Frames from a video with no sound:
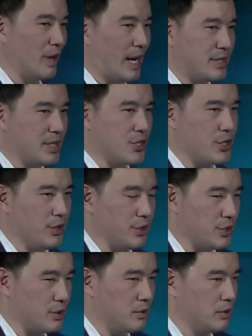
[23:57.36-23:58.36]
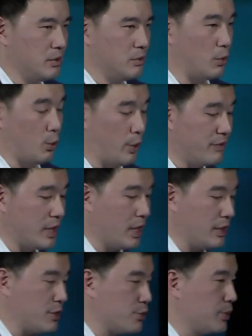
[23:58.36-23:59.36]
last six years, what we've
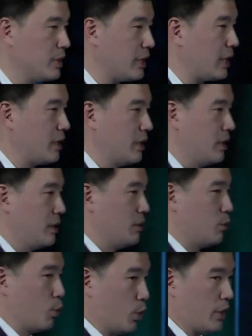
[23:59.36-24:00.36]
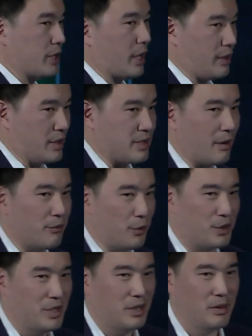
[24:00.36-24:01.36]
done is really worked on this
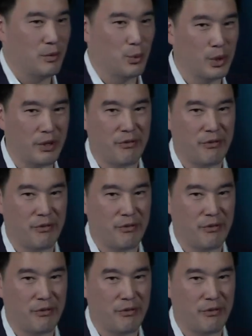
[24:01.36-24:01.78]
effort, really